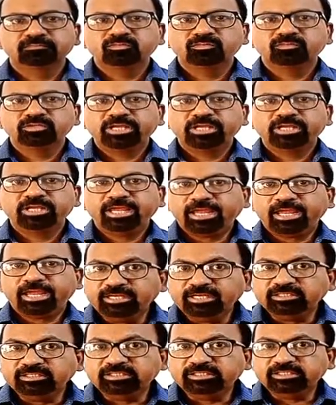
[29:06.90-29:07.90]
and
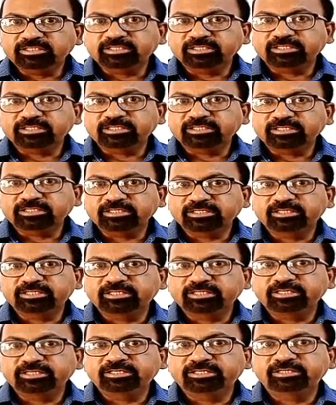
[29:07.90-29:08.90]
the gas
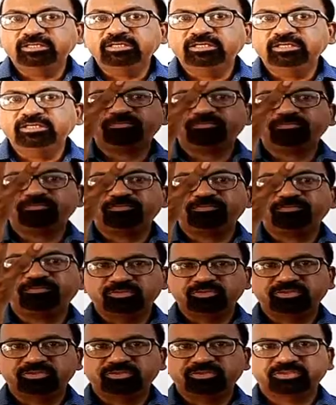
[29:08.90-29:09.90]
fumes
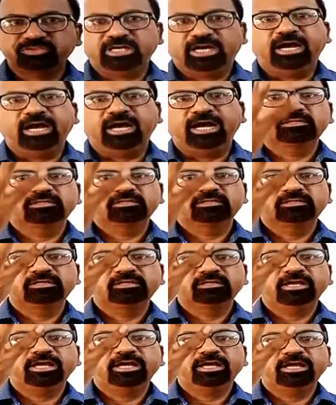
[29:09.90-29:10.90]
are
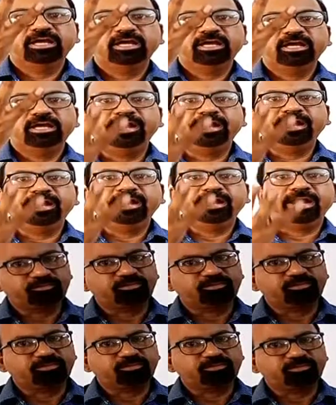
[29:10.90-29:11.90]
arising from the
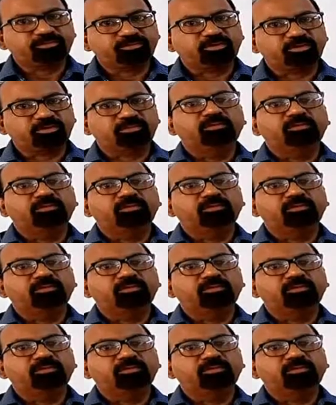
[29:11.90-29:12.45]
boiling water,